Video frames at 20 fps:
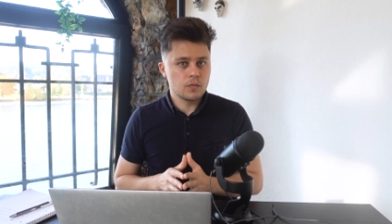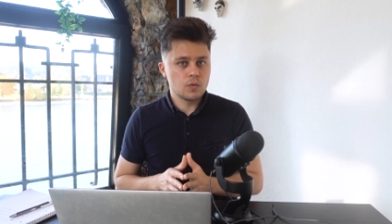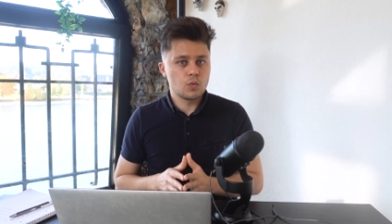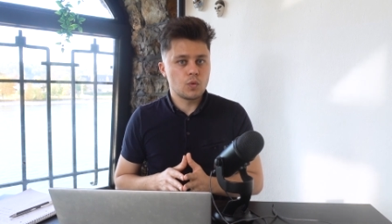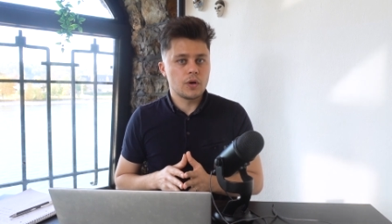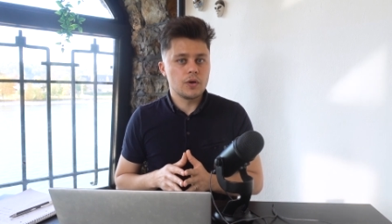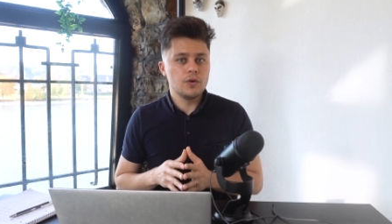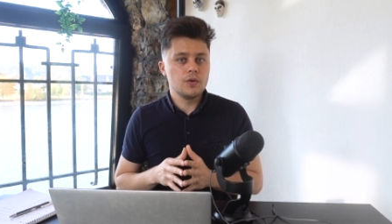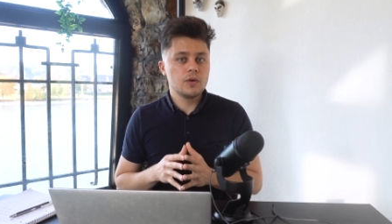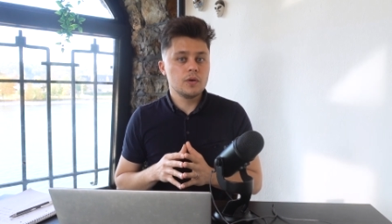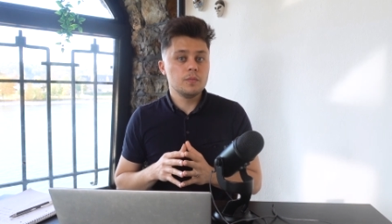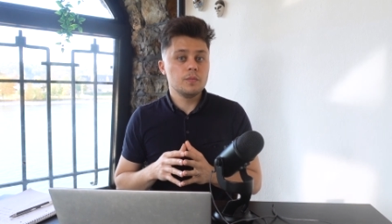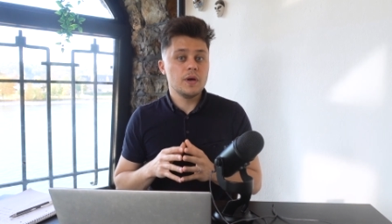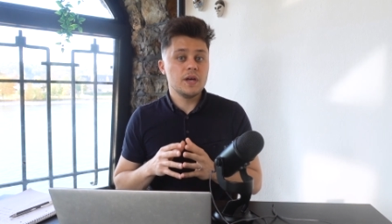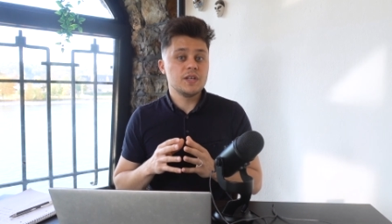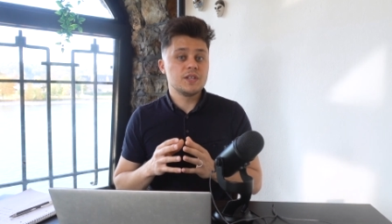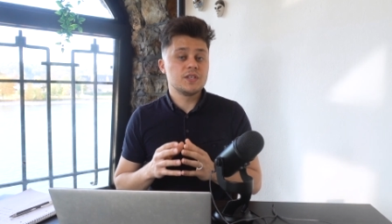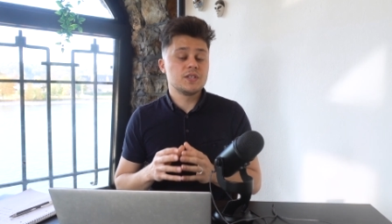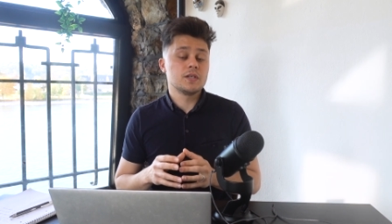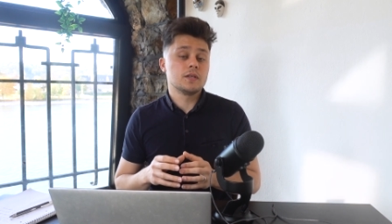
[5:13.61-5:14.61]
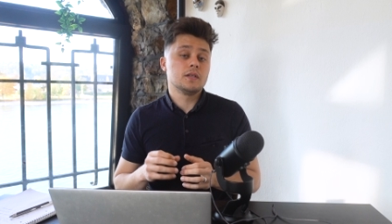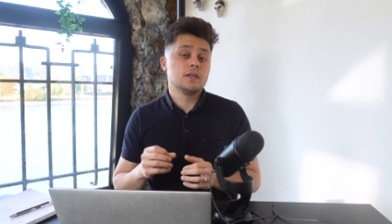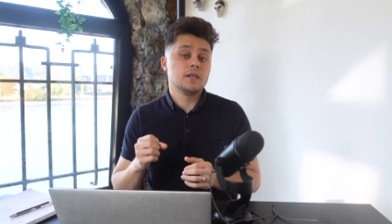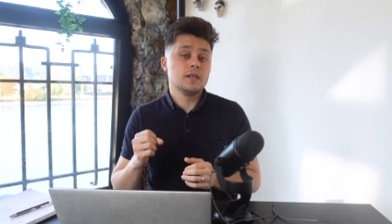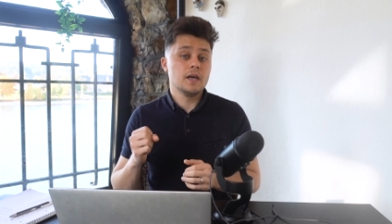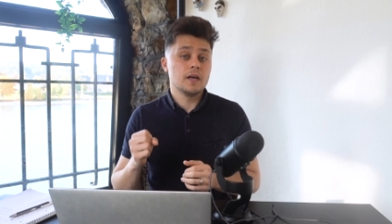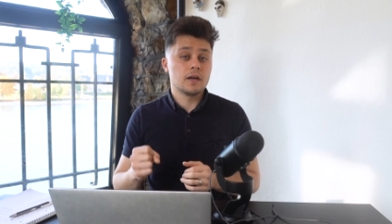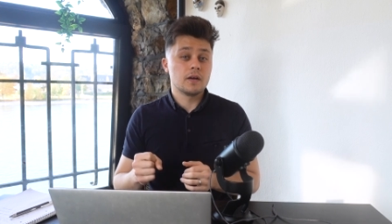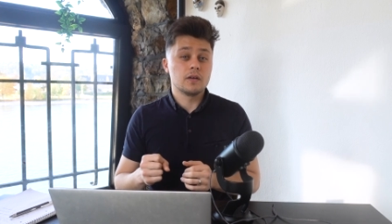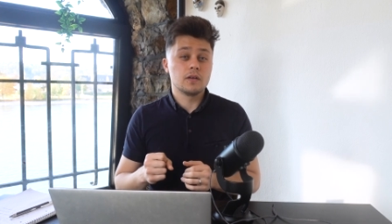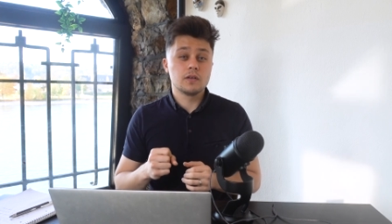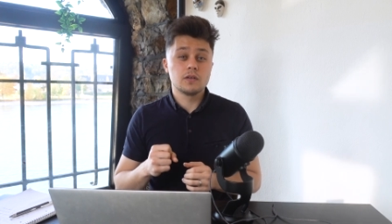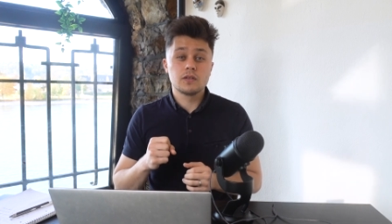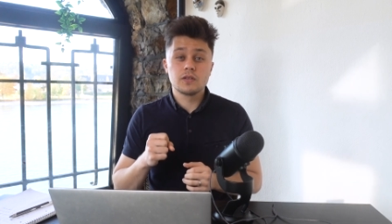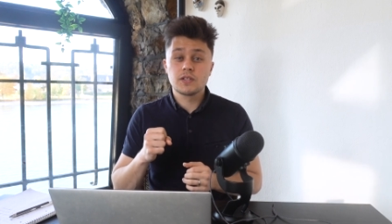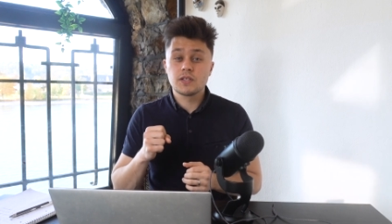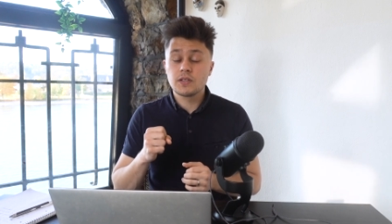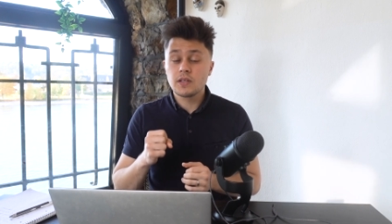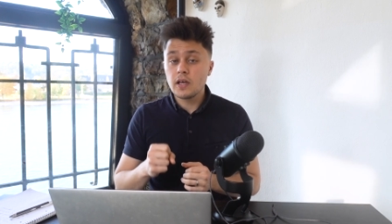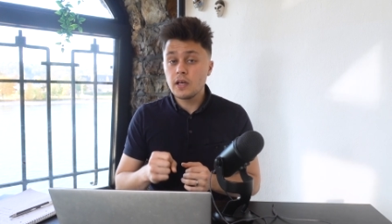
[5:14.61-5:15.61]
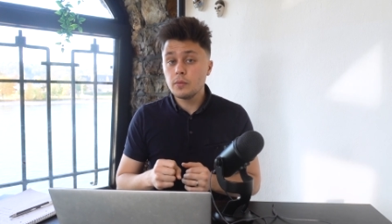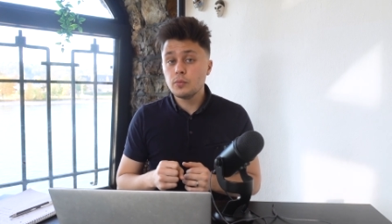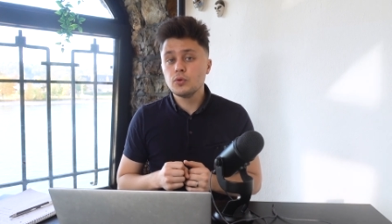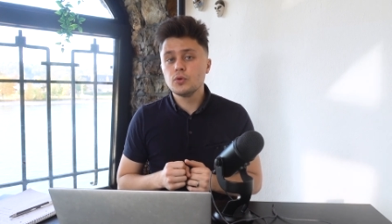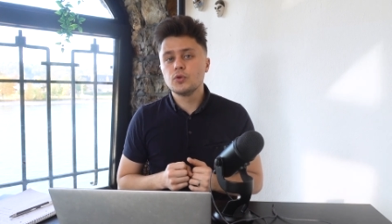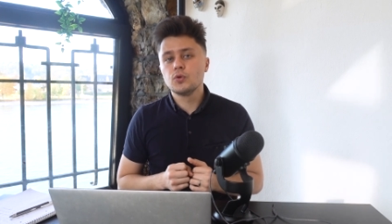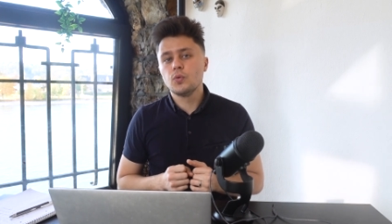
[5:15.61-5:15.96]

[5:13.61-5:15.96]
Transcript: where you can basically get a stable